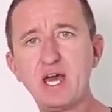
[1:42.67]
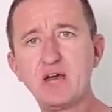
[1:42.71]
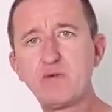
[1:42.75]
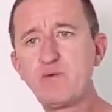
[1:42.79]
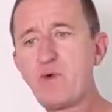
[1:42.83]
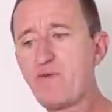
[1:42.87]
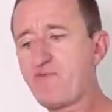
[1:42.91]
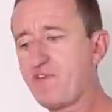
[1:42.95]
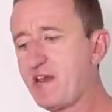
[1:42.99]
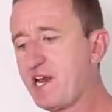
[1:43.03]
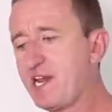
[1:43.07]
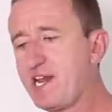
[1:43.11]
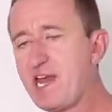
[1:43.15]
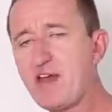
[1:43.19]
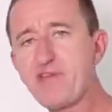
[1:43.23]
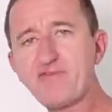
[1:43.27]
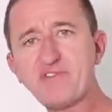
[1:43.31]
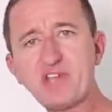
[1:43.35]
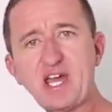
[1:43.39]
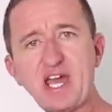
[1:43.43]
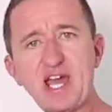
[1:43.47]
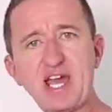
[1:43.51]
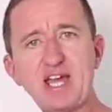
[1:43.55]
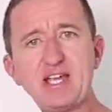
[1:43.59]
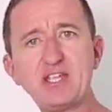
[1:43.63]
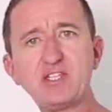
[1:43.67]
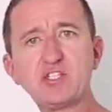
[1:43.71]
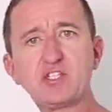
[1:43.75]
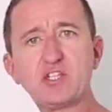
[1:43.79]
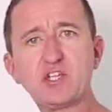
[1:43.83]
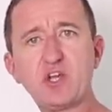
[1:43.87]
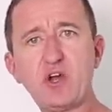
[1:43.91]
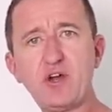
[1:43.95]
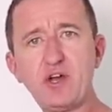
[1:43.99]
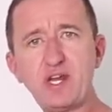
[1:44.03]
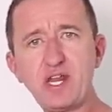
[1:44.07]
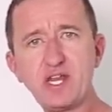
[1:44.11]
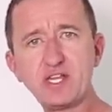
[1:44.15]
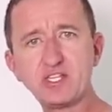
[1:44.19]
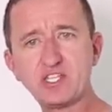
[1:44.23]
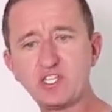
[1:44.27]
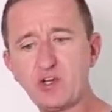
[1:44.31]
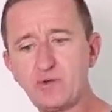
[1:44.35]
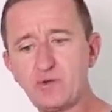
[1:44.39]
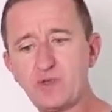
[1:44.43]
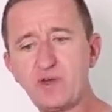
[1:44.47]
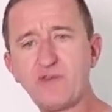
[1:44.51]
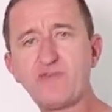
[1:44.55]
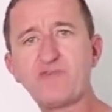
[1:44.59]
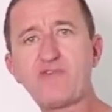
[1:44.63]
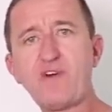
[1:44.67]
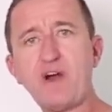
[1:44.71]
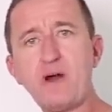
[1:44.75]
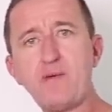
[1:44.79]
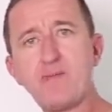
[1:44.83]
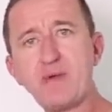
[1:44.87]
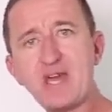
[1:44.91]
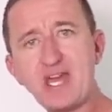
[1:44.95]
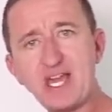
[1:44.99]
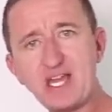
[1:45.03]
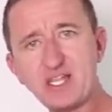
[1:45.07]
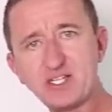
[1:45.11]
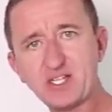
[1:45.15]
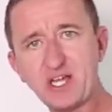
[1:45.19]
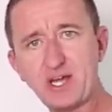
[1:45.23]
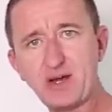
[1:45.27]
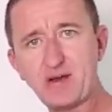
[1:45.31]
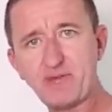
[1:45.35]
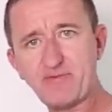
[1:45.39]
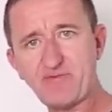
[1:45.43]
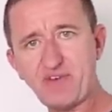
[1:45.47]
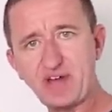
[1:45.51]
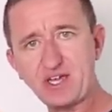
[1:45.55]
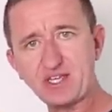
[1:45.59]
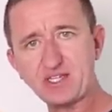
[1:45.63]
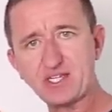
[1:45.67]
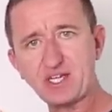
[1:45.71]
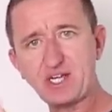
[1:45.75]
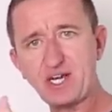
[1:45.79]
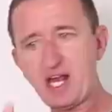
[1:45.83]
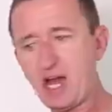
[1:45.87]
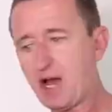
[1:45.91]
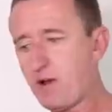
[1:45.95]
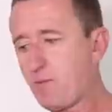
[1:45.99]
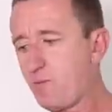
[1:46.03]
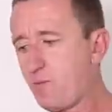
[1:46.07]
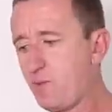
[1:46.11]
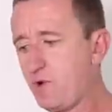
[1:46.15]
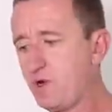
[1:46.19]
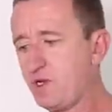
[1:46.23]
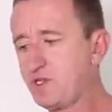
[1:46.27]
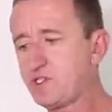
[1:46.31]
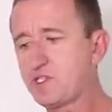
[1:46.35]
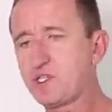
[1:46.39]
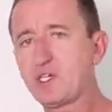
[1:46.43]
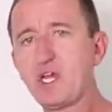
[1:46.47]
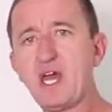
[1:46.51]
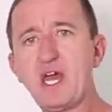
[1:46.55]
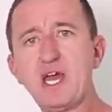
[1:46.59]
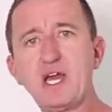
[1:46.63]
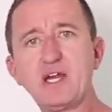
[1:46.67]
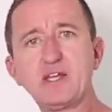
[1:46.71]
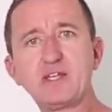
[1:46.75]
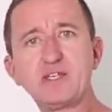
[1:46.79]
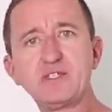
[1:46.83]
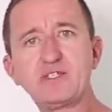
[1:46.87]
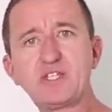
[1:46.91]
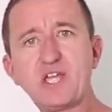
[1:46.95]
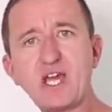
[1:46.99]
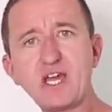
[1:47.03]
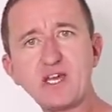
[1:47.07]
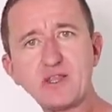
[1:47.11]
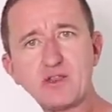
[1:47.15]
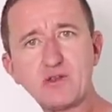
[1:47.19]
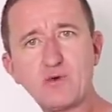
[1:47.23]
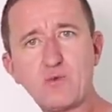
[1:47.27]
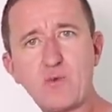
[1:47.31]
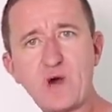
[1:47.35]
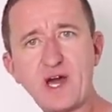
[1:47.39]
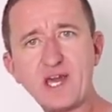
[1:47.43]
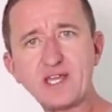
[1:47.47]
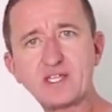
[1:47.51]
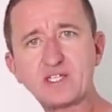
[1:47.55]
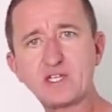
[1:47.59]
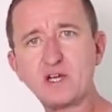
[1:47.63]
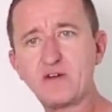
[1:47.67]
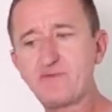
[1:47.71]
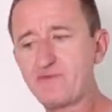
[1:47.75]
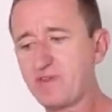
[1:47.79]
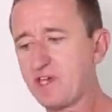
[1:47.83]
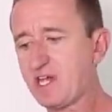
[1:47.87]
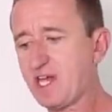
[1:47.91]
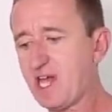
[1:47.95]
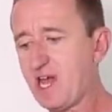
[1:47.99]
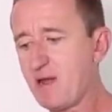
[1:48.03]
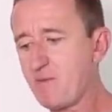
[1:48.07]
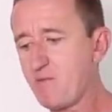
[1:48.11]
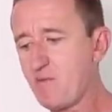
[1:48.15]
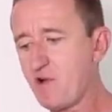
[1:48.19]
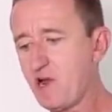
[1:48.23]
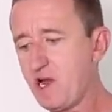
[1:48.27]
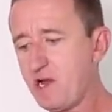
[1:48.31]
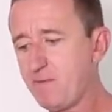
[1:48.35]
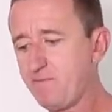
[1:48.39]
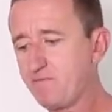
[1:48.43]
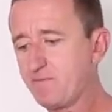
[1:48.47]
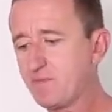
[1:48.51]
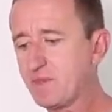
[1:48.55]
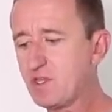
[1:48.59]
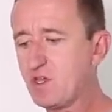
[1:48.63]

With your left hand, turn it so the thumb is facing upwards and take the weight of the camera.